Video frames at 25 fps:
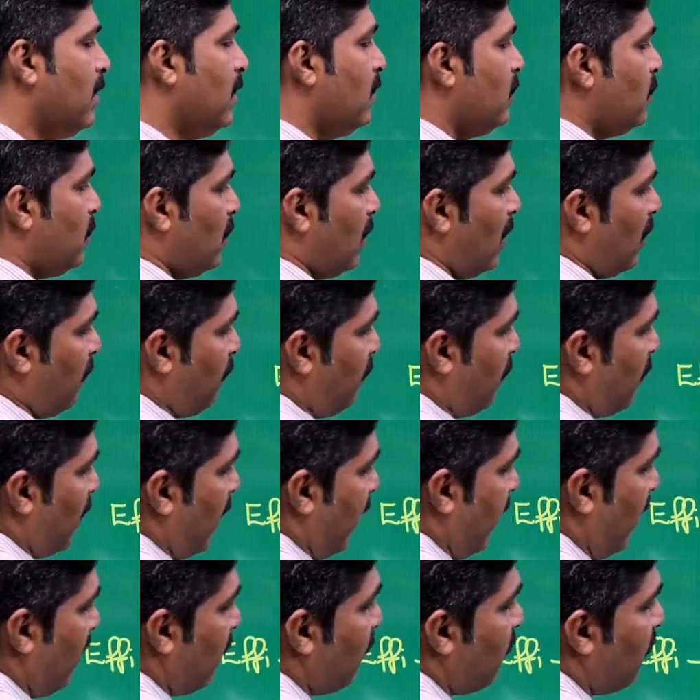So therefore
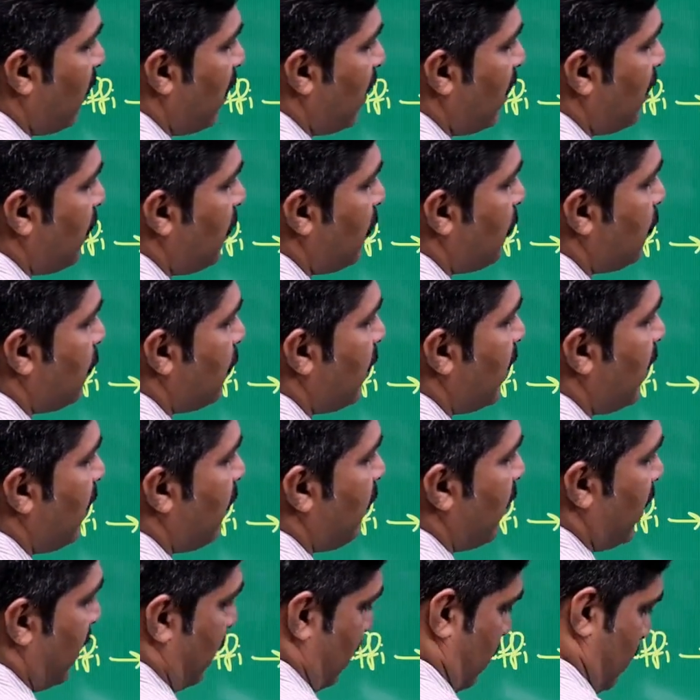M1 into
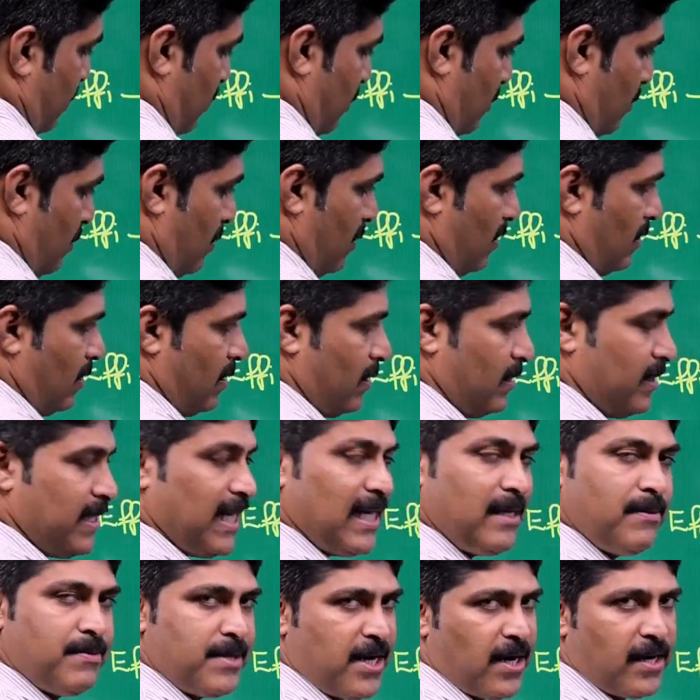D1,
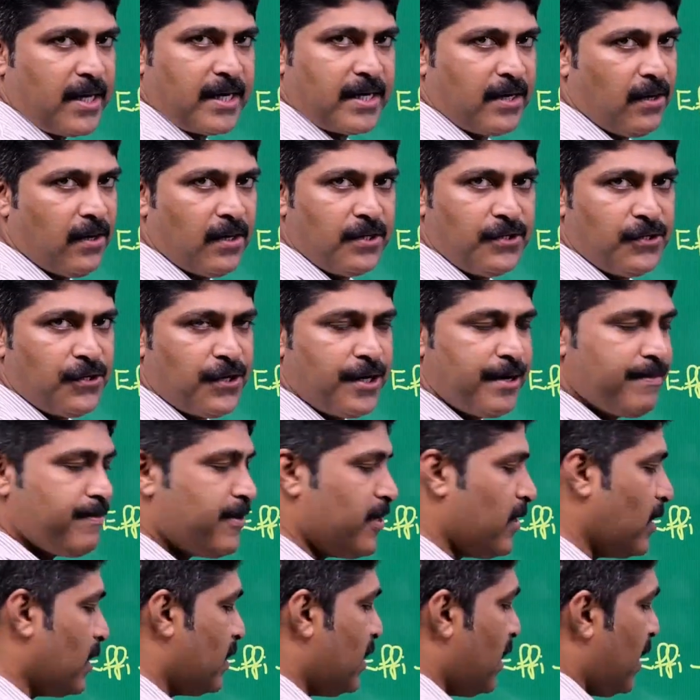that product, horizontal
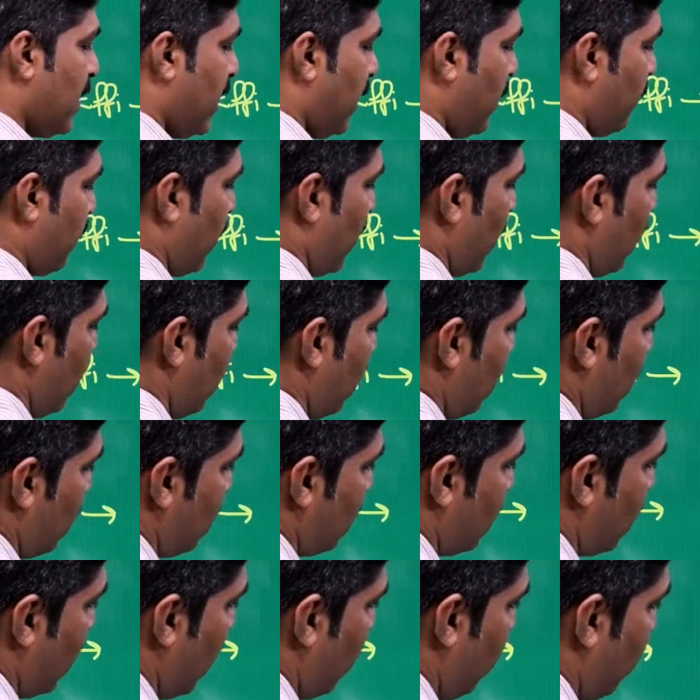products are equal,
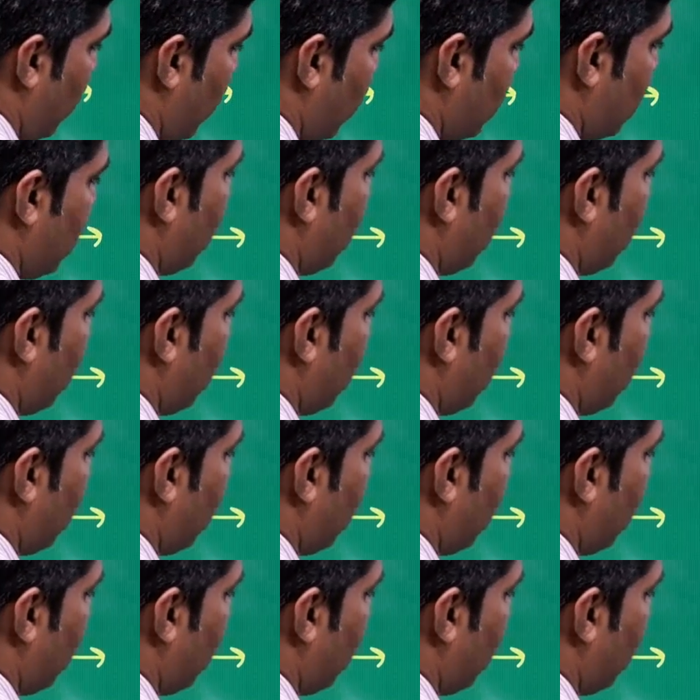same as